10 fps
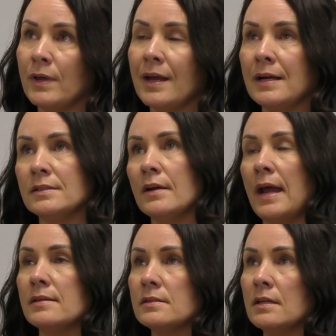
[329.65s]
we had our
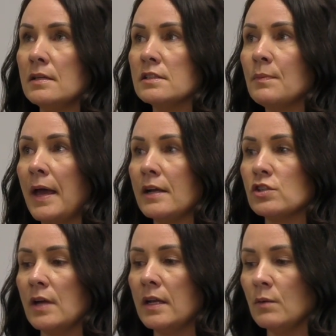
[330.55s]
Eston
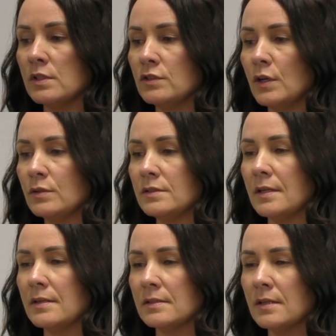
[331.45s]
inspection, it was
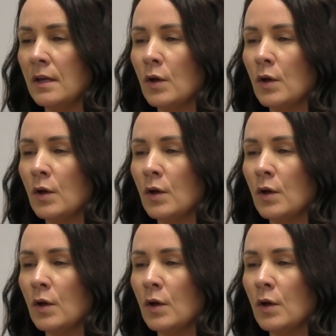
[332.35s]
noted that